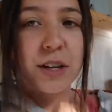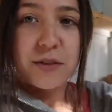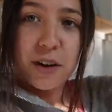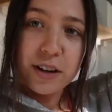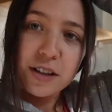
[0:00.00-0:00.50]
as
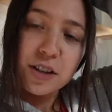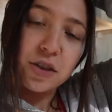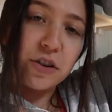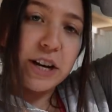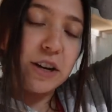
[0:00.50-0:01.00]
far as the
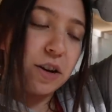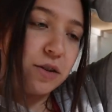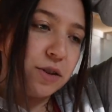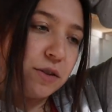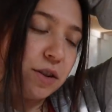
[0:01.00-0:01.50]
screen
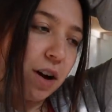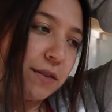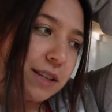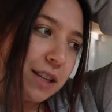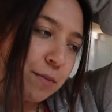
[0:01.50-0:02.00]
goes, you can
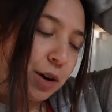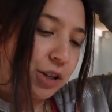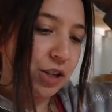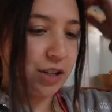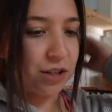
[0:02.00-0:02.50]
obviously
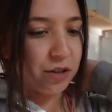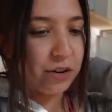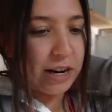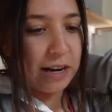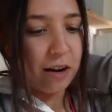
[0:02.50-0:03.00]
purchase a
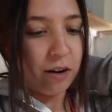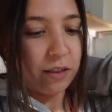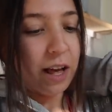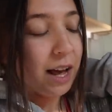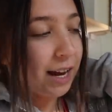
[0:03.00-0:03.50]
screen
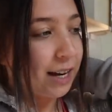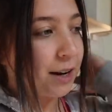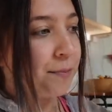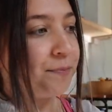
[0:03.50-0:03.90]
online.